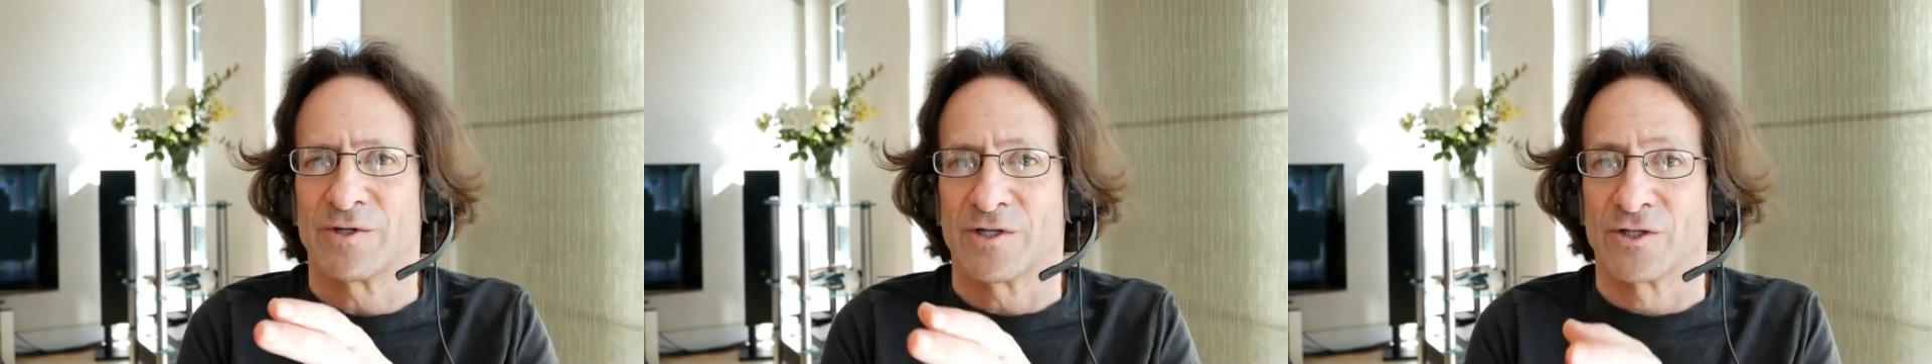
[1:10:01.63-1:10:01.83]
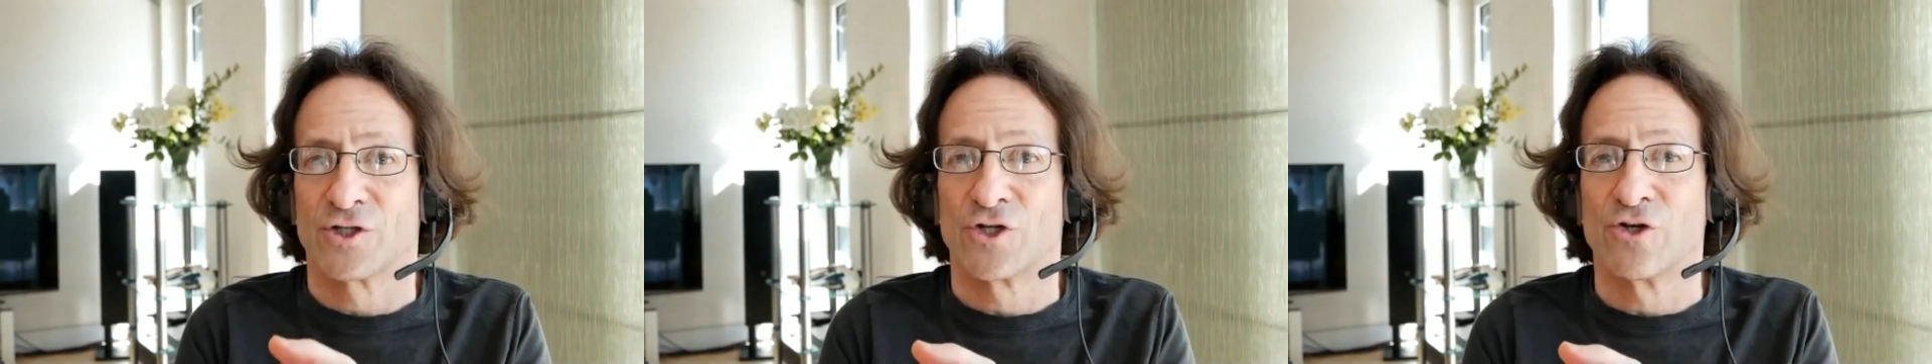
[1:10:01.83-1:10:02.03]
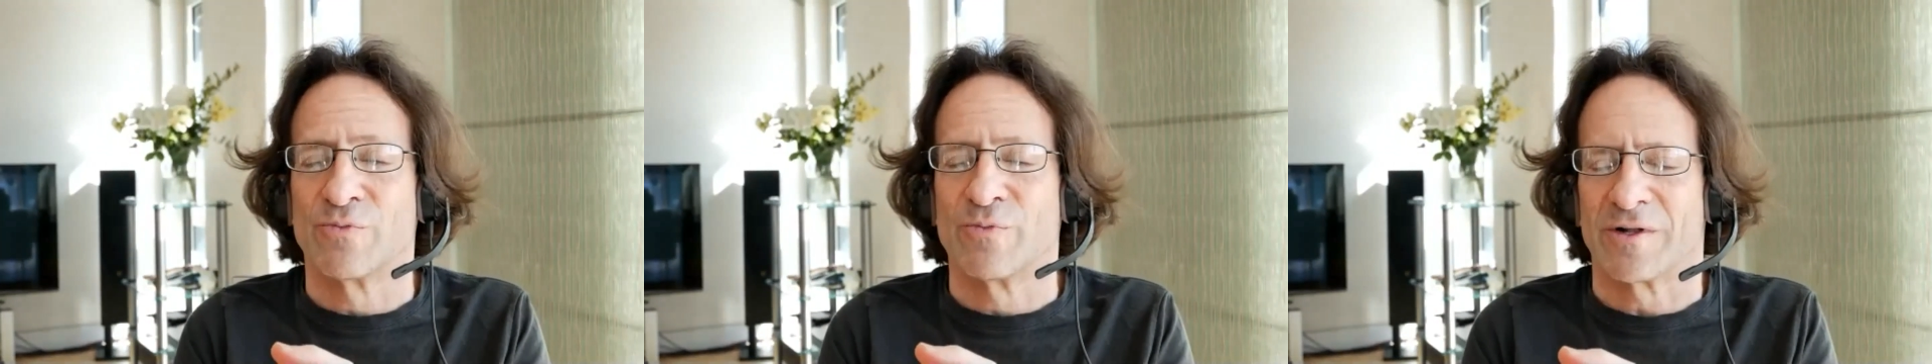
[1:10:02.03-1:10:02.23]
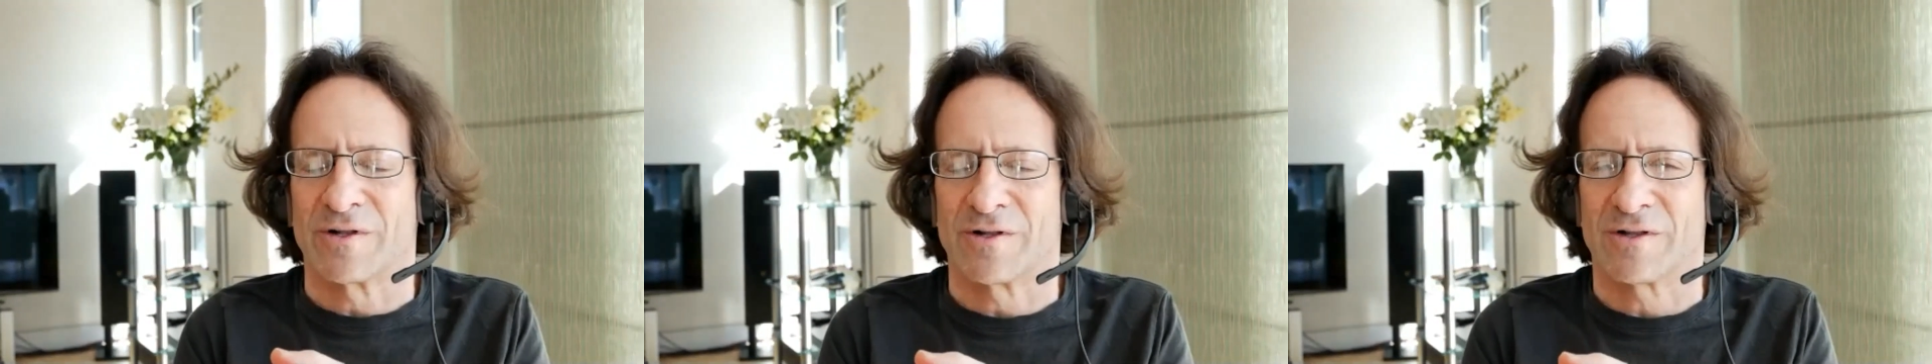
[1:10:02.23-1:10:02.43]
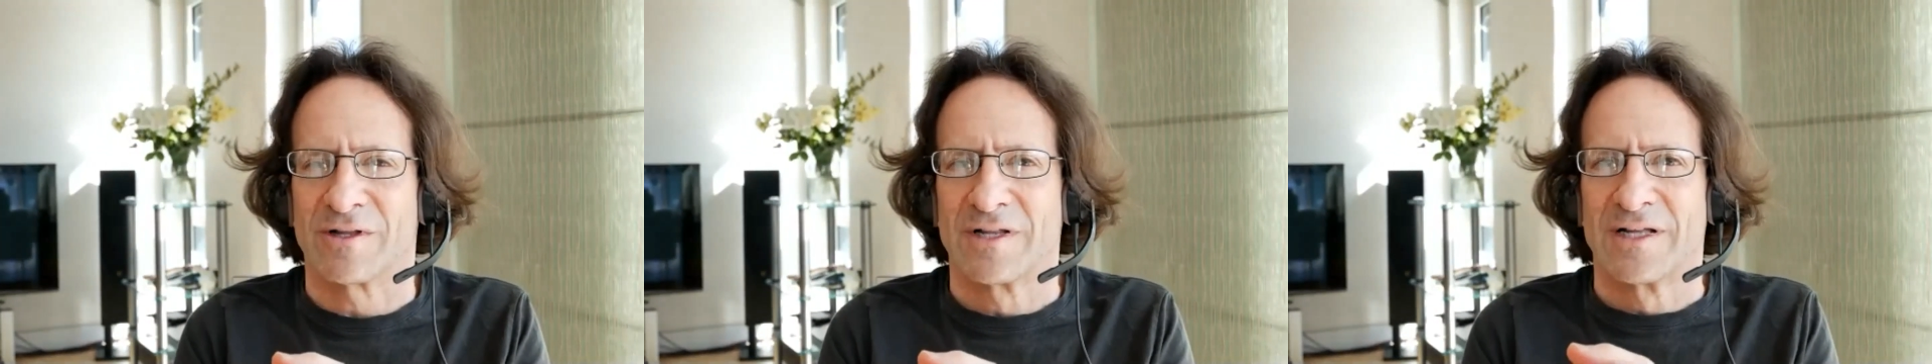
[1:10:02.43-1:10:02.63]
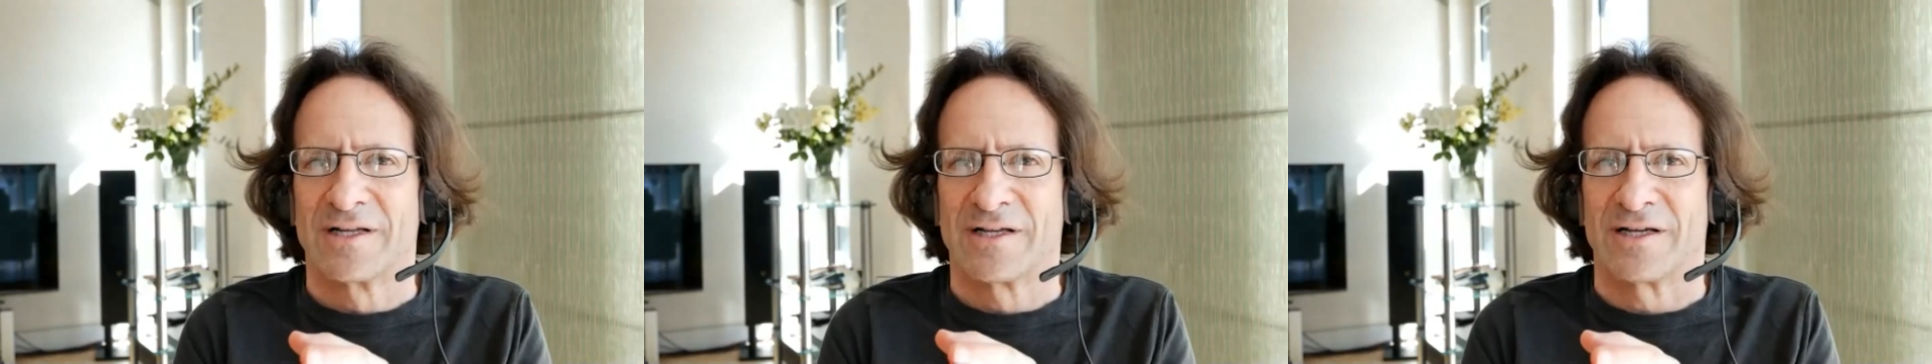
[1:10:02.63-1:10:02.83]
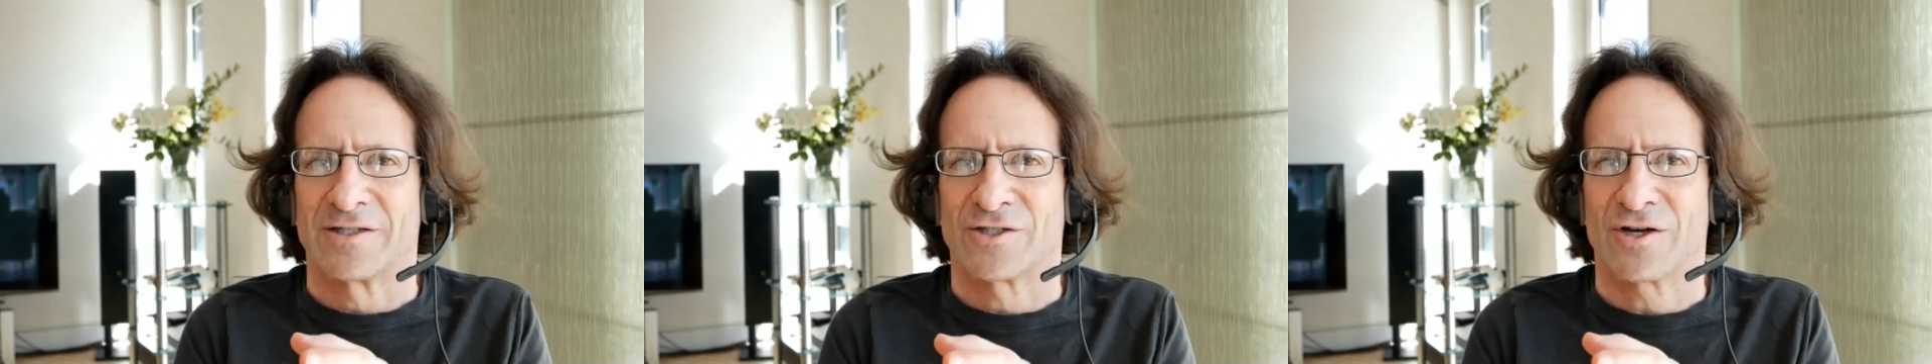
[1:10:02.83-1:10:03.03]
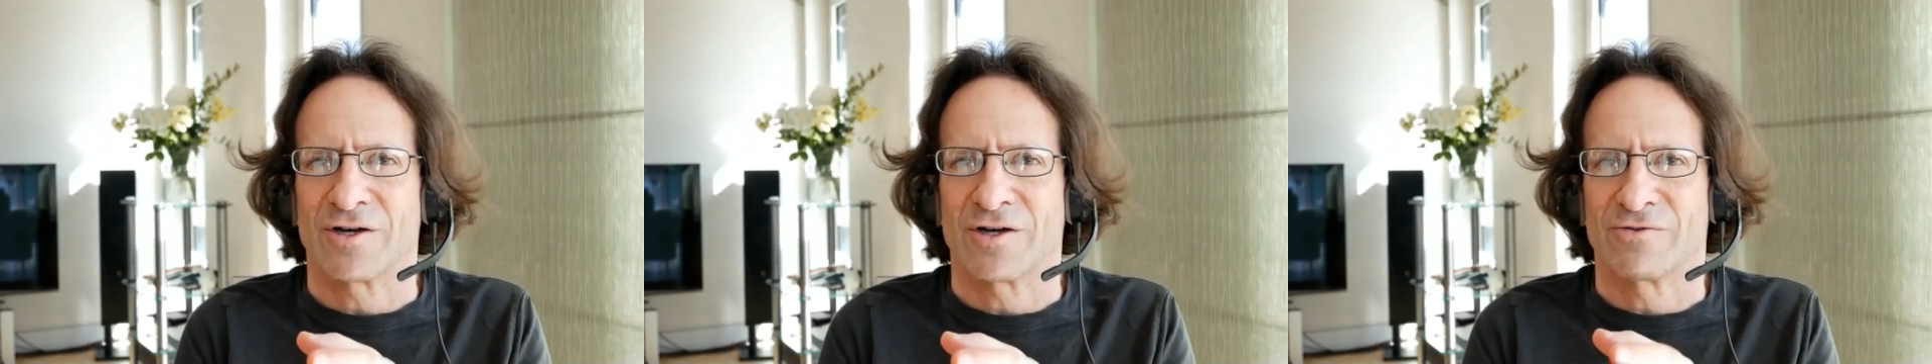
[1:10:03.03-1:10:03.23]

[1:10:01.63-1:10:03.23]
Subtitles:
at 2 mil, it's kind of